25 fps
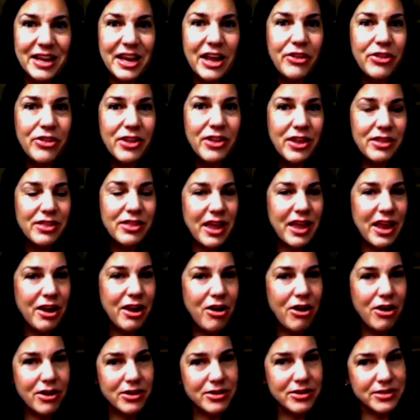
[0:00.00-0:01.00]
And then they
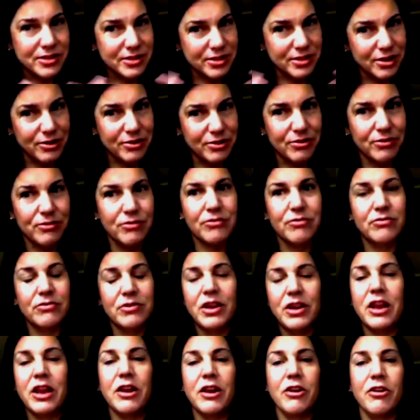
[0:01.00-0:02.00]
also,
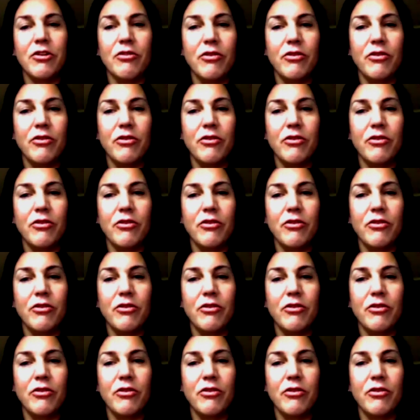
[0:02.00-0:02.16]
you know,